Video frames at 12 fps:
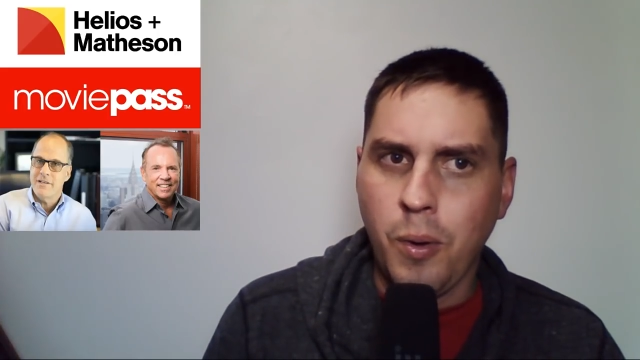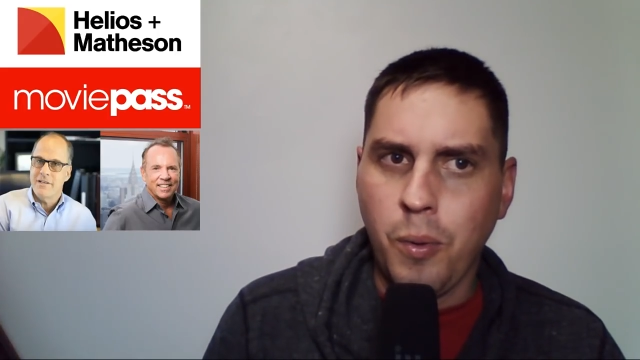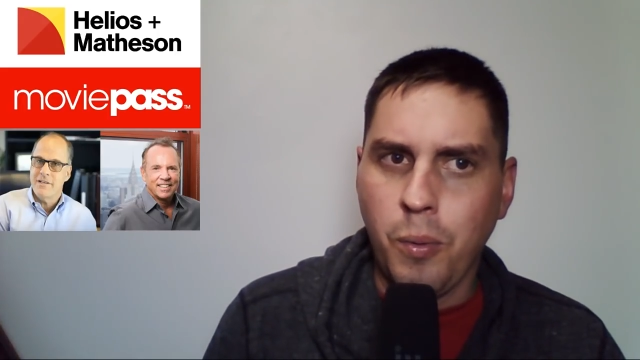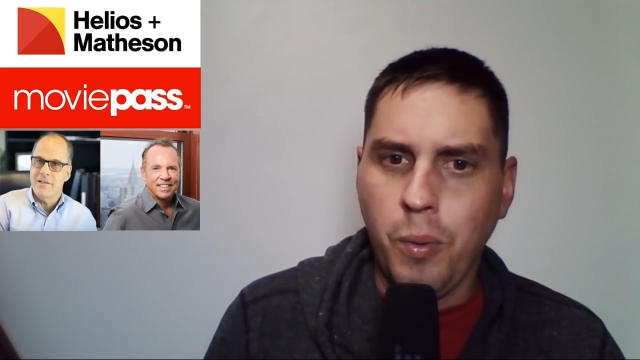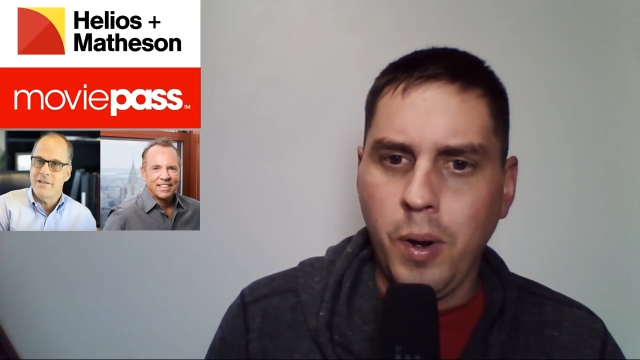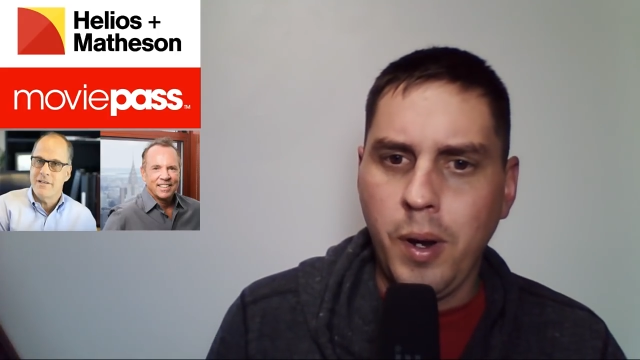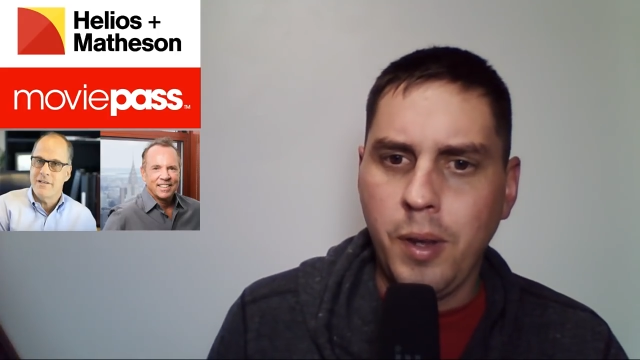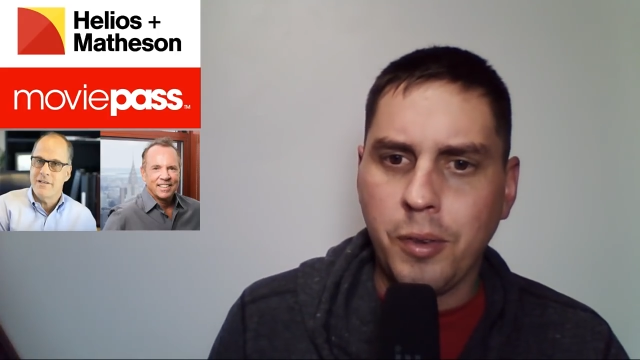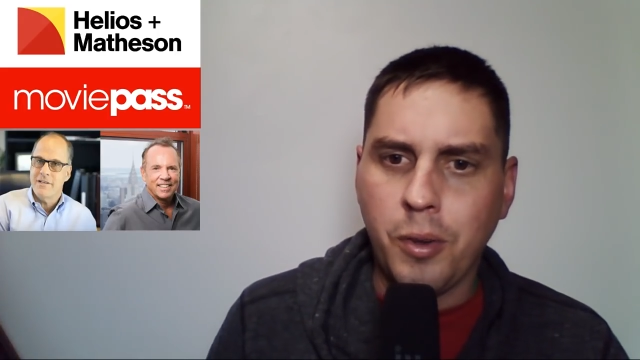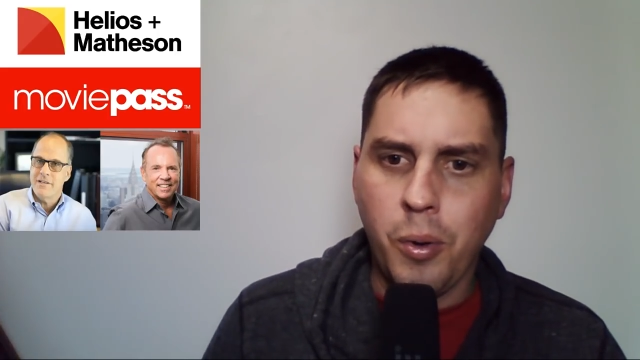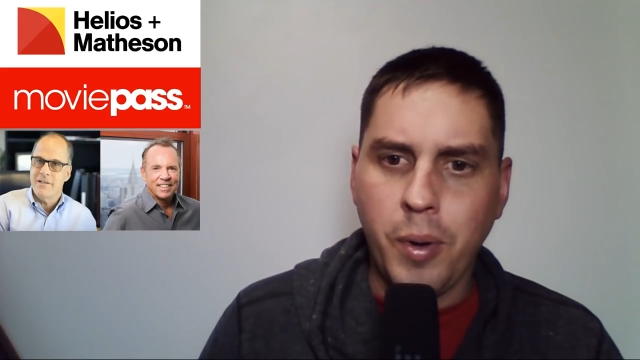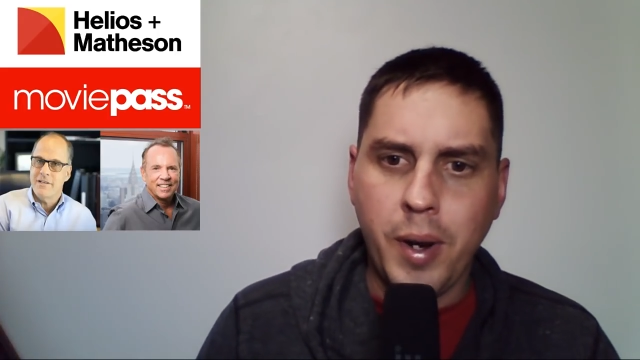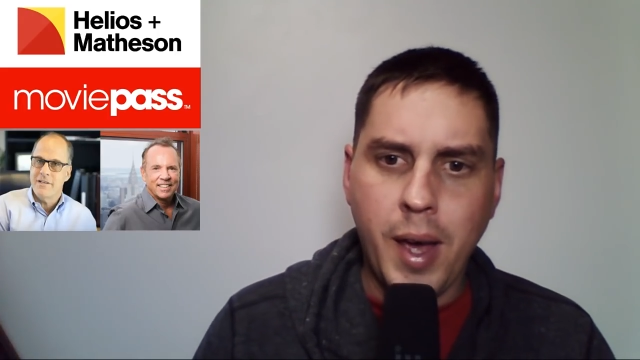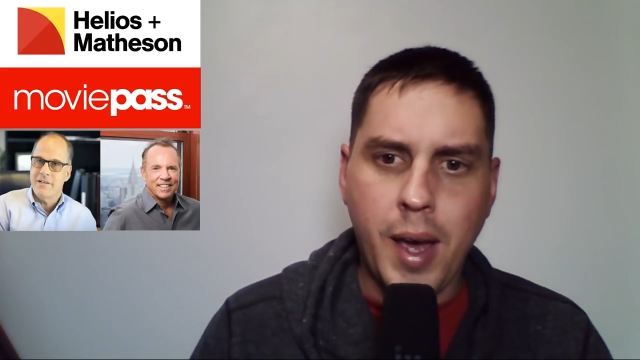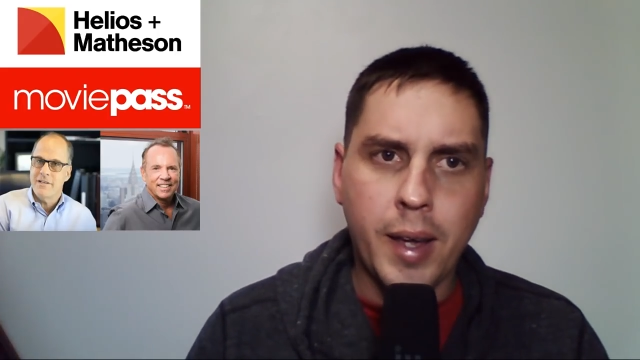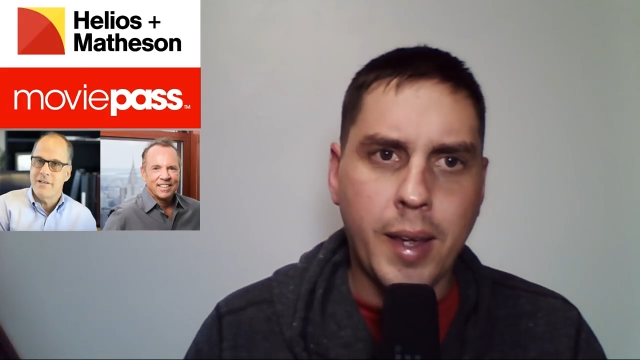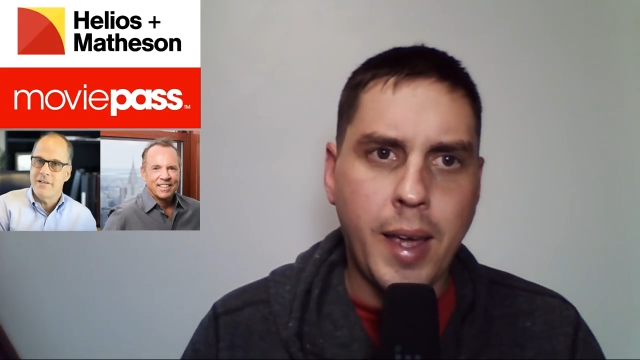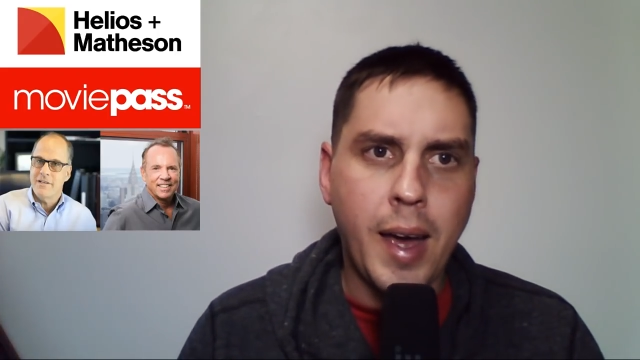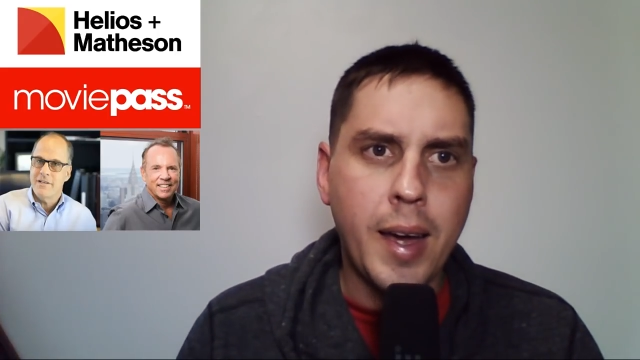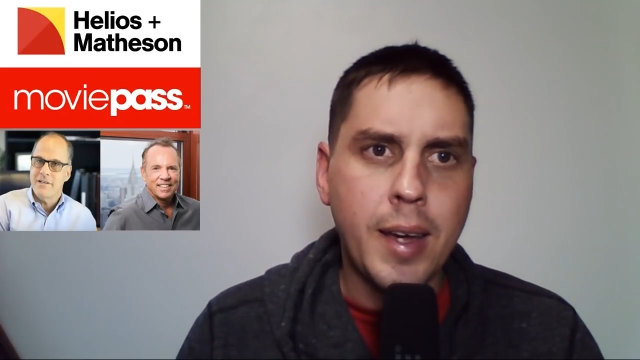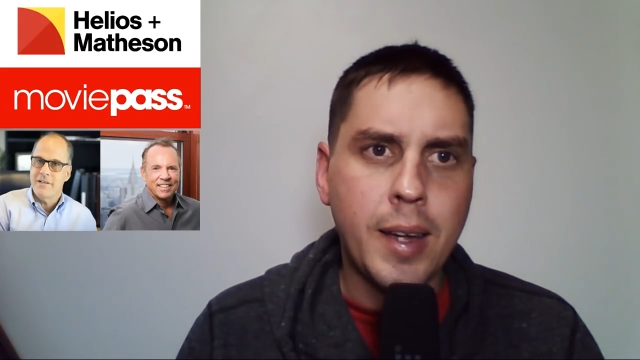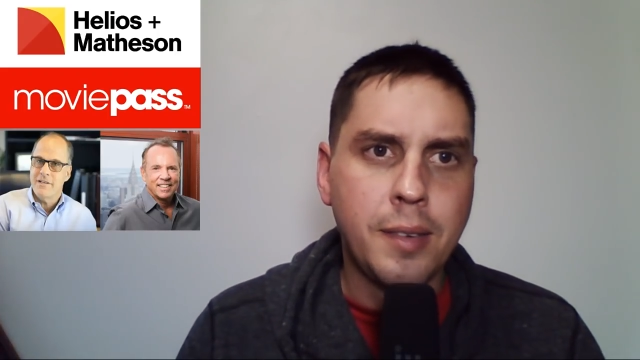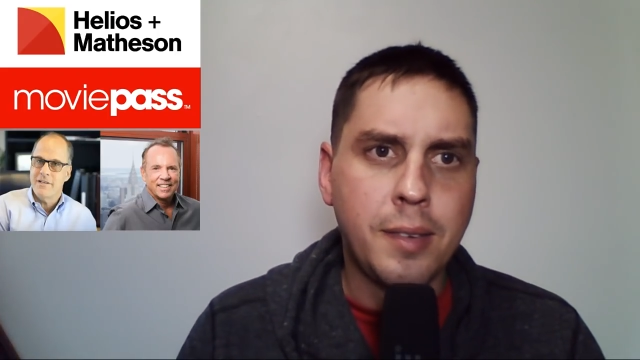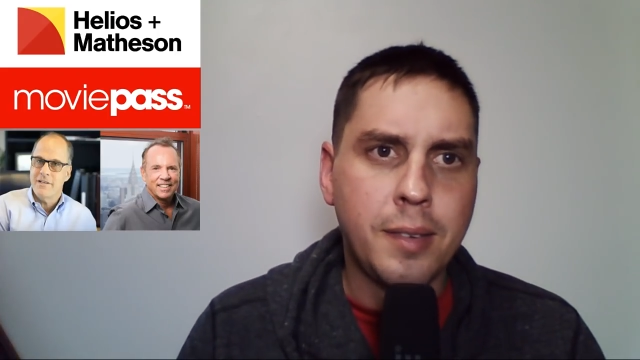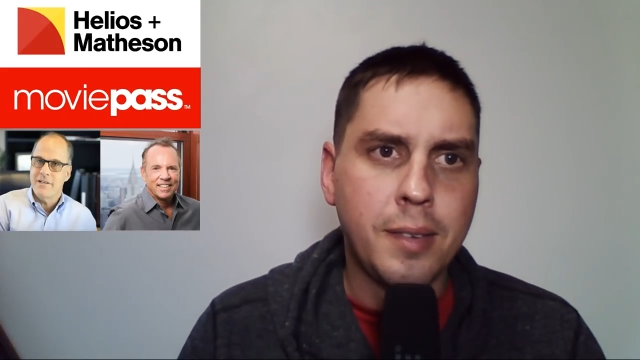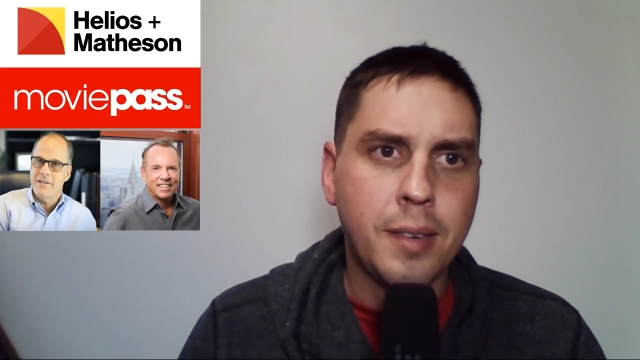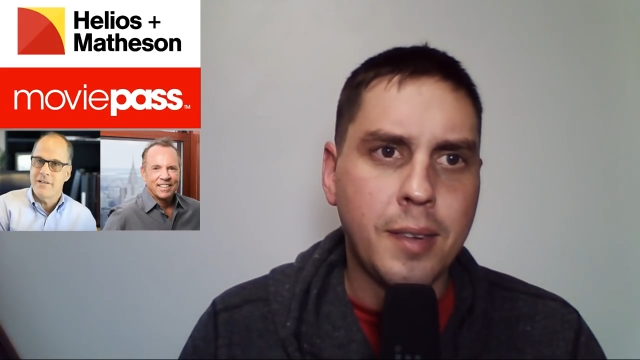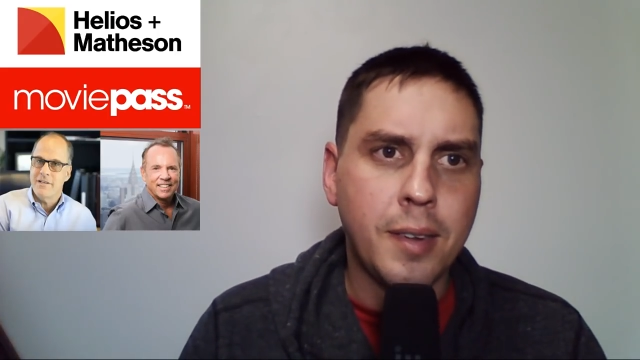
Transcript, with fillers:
Speaker 1: What is going on, guys?